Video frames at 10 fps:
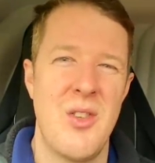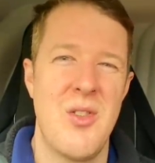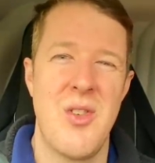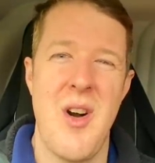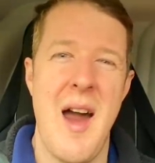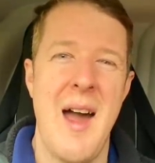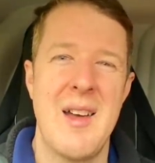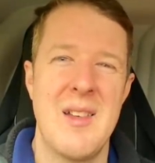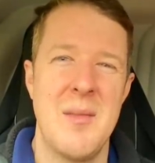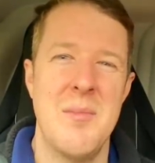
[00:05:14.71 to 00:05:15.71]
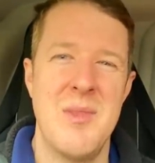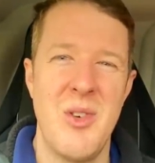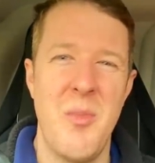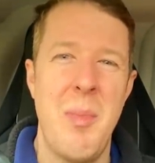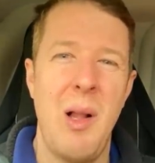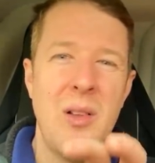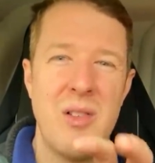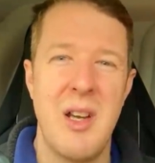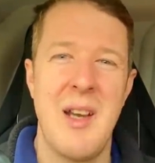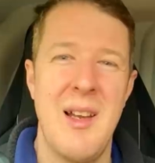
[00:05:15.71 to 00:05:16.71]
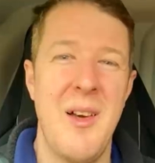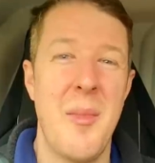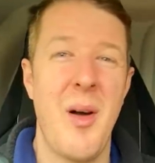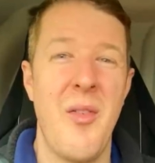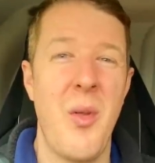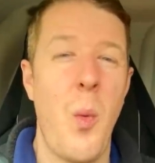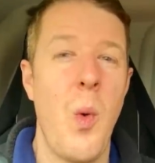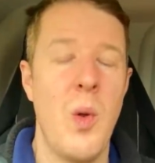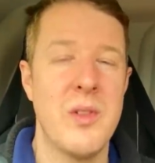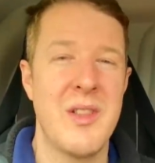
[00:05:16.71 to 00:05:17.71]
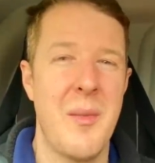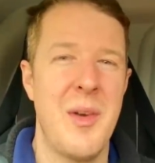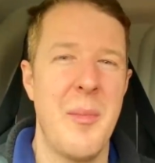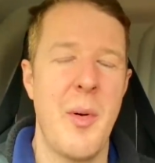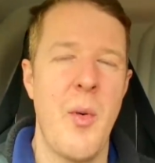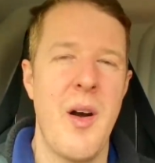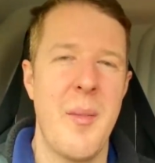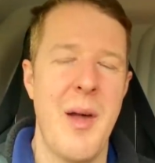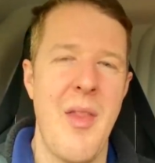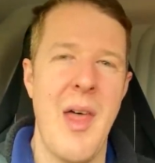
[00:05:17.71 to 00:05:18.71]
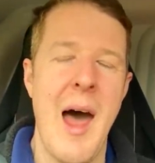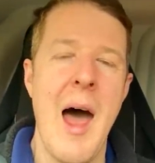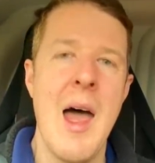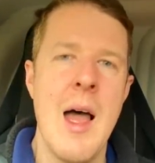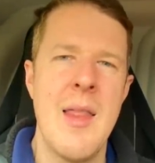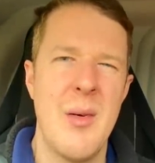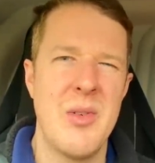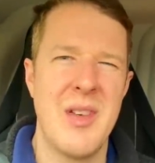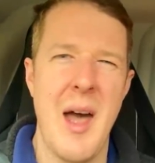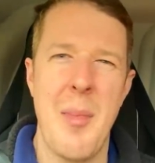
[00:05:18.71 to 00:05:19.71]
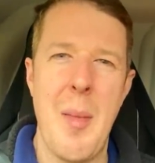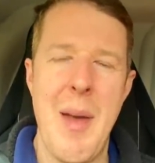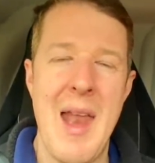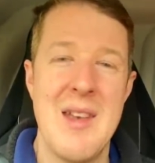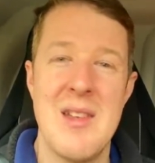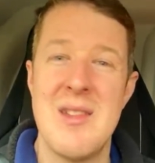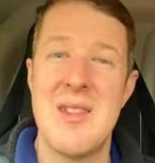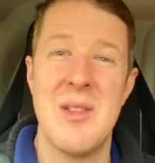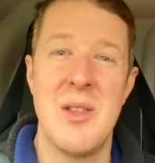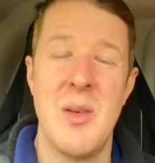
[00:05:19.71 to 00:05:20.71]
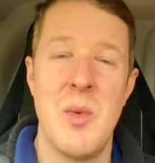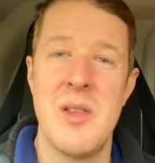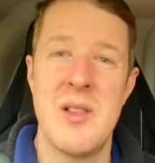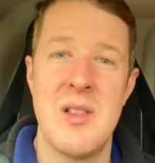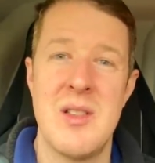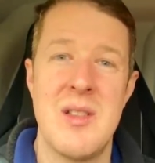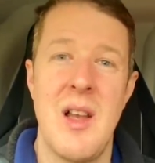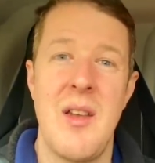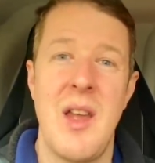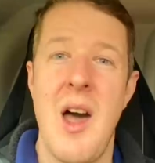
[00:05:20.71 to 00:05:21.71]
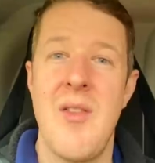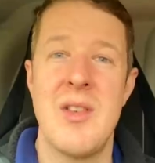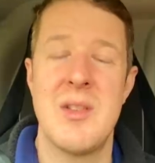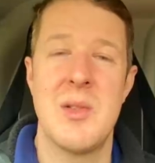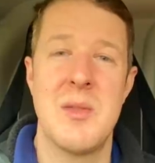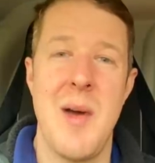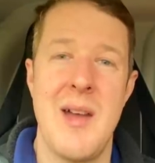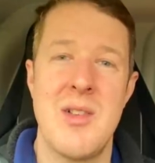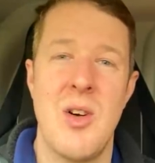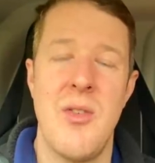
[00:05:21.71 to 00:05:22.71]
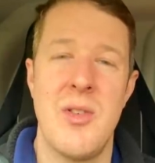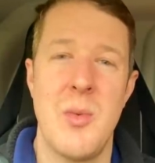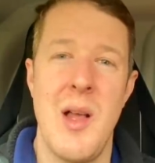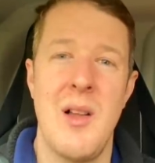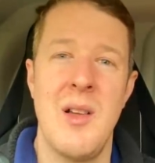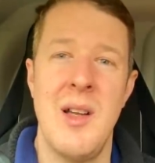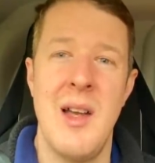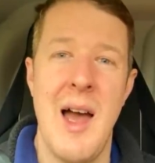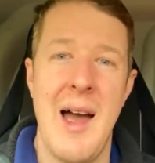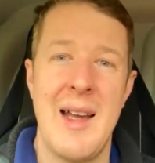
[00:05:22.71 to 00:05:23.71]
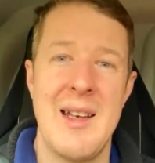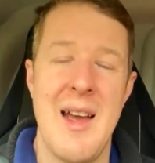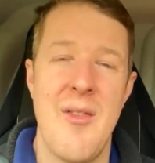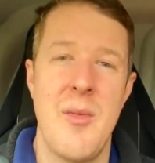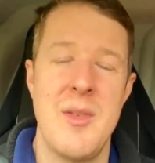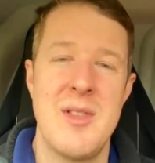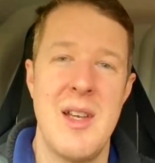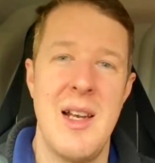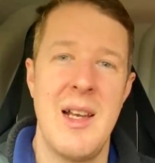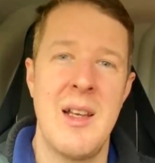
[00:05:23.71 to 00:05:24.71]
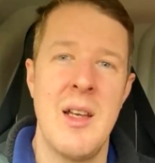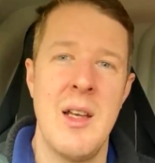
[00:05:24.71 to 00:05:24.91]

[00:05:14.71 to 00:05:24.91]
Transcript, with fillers: cracked and sort of bulging a little bit off the wall, so I'm a little bit worried about that. There was a couple of pendants that were just like the covers were smashed off as well, hanging down from the ceiling.